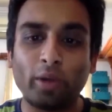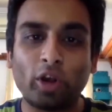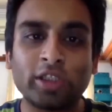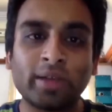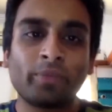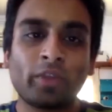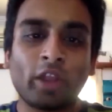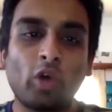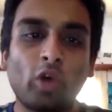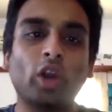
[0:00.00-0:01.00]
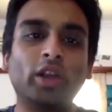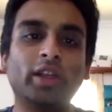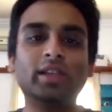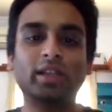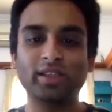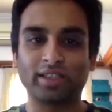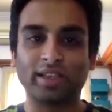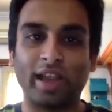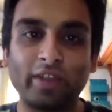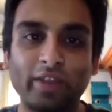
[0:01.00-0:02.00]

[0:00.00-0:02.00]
because now what is the risk, right?